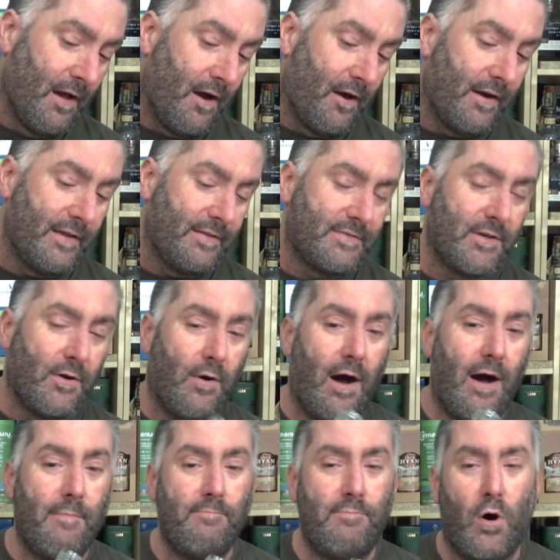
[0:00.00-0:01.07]
All right, so
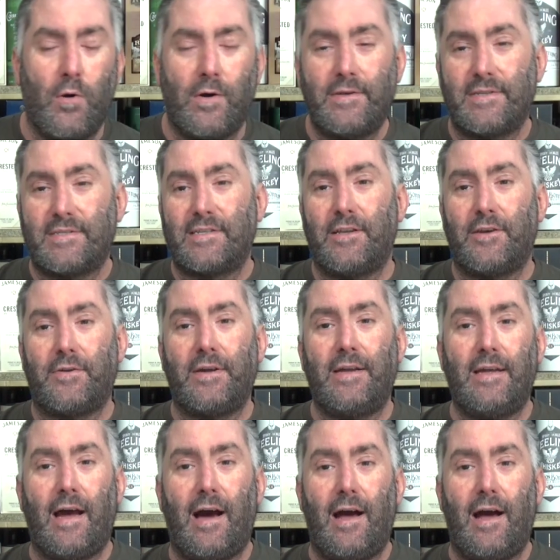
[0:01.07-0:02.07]
um, Boann Distillery,